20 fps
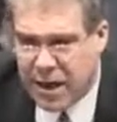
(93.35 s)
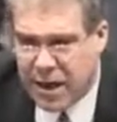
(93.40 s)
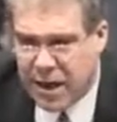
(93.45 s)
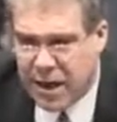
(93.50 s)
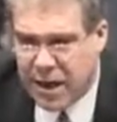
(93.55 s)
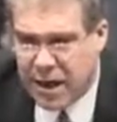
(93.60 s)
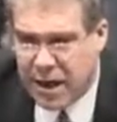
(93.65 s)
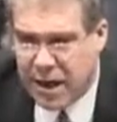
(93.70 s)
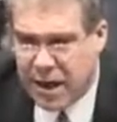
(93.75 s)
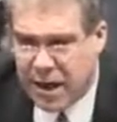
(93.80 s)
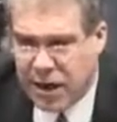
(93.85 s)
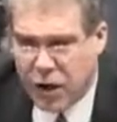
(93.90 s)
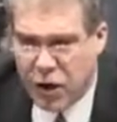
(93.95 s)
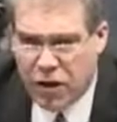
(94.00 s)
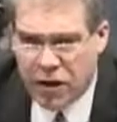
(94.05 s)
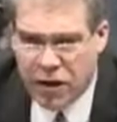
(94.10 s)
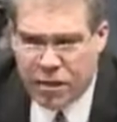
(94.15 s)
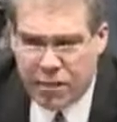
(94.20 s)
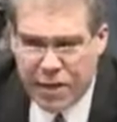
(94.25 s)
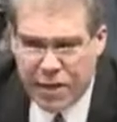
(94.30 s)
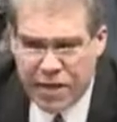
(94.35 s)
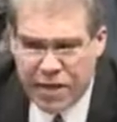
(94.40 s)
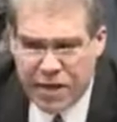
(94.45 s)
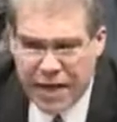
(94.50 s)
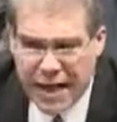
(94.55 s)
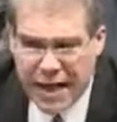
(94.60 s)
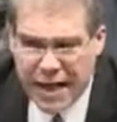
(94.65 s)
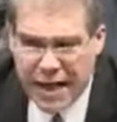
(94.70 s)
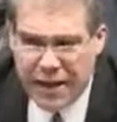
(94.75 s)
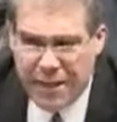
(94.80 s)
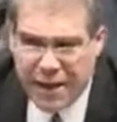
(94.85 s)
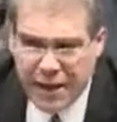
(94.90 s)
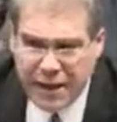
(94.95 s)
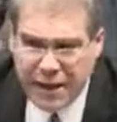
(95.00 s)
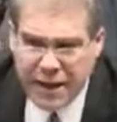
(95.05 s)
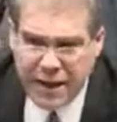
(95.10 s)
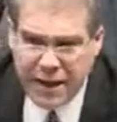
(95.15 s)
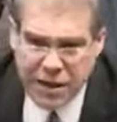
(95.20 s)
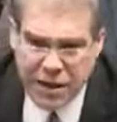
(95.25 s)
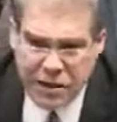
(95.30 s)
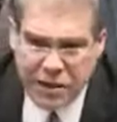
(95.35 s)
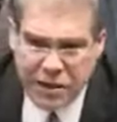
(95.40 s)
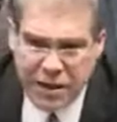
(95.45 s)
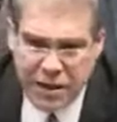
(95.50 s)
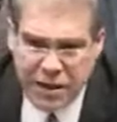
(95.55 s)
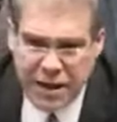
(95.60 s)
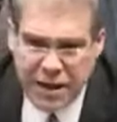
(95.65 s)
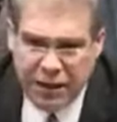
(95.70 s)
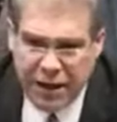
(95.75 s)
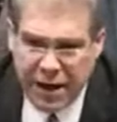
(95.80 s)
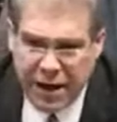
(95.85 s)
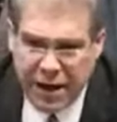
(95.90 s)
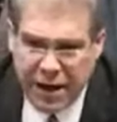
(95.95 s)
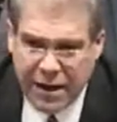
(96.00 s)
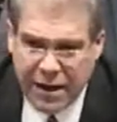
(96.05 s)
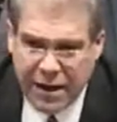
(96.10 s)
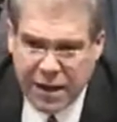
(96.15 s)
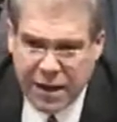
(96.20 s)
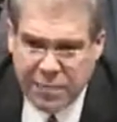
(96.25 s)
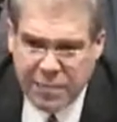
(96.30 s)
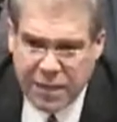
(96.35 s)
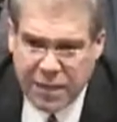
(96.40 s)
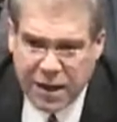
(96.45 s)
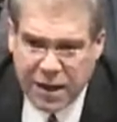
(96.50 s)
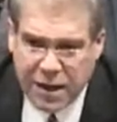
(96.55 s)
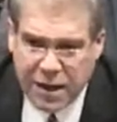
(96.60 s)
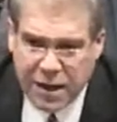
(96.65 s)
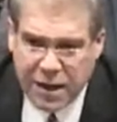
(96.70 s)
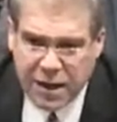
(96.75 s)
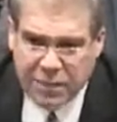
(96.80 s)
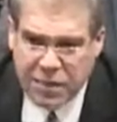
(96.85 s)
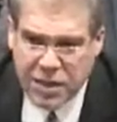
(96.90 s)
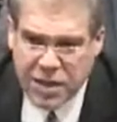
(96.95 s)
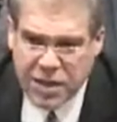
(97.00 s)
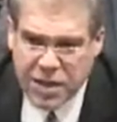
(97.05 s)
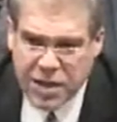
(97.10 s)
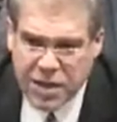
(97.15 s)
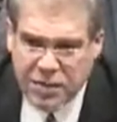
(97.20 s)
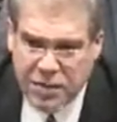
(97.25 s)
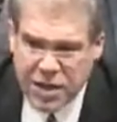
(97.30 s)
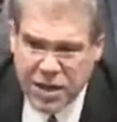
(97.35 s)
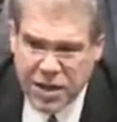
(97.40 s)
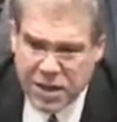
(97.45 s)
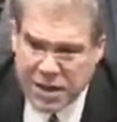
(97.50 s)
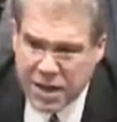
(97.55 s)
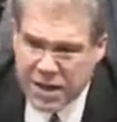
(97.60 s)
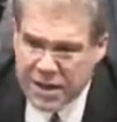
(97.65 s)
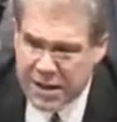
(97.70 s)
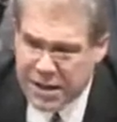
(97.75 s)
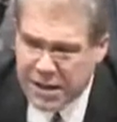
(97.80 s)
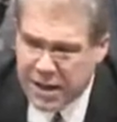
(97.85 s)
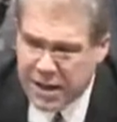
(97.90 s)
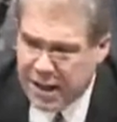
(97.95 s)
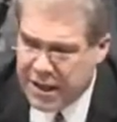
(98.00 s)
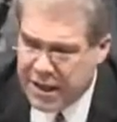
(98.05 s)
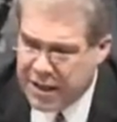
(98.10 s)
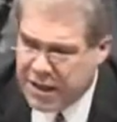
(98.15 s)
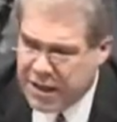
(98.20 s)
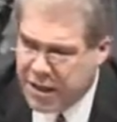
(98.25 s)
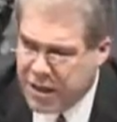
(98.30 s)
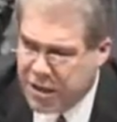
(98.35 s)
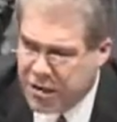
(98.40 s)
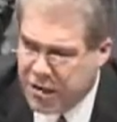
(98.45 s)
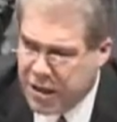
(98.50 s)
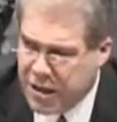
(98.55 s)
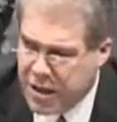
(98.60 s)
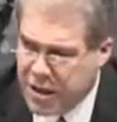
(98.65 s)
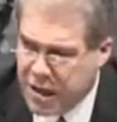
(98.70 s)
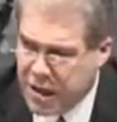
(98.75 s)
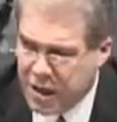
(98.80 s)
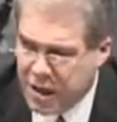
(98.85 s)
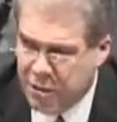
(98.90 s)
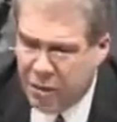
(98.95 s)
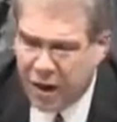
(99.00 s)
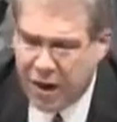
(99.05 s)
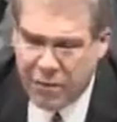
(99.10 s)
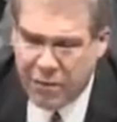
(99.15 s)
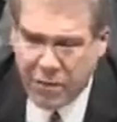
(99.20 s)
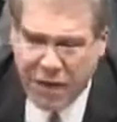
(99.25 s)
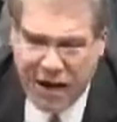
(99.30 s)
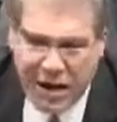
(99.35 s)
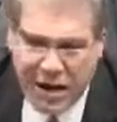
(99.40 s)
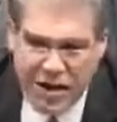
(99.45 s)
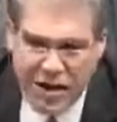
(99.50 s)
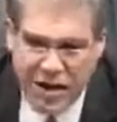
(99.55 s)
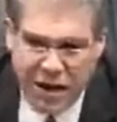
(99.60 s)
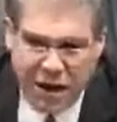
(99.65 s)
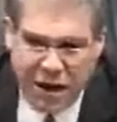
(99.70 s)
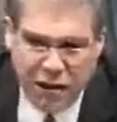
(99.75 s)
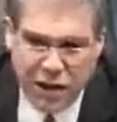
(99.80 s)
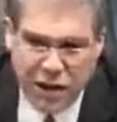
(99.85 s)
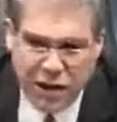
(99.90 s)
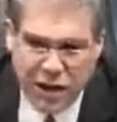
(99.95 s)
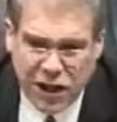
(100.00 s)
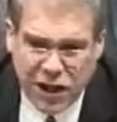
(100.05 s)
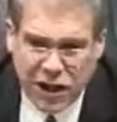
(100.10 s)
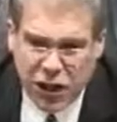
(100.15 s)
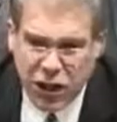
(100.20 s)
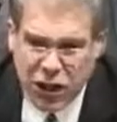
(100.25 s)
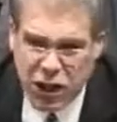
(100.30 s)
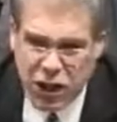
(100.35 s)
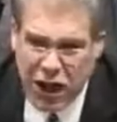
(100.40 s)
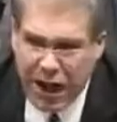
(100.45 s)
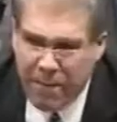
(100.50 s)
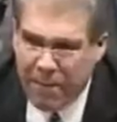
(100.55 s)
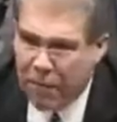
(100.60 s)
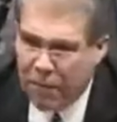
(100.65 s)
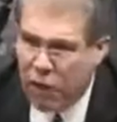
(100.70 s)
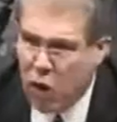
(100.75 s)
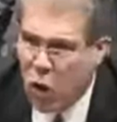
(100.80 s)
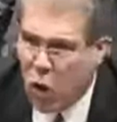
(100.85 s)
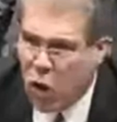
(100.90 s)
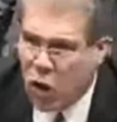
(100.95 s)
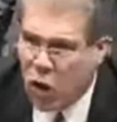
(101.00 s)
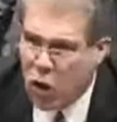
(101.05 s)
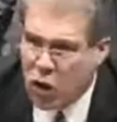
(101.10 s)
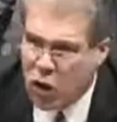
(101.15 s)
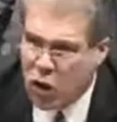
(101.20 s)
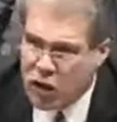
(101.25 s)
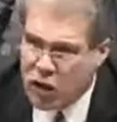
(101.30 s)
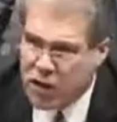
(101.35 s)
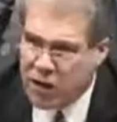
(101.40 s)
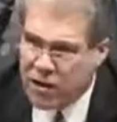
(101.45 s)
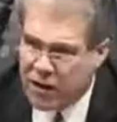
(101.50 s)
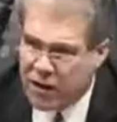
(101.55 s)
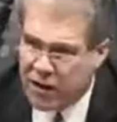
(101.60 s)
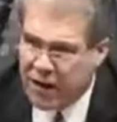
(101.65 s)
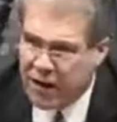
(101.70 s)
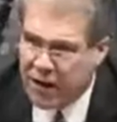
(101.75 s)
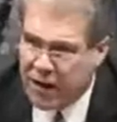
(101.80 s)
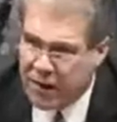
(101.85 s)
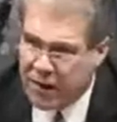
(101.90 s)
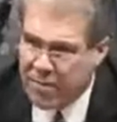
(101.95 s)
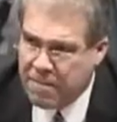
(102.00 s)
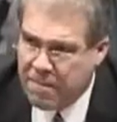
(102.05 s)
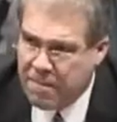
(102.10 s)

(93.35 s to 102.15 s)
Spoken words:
learn as much as I can about the issue, and see if I can help come to some consensus on these issues. Well, what I discovered was a little shop of horrors there.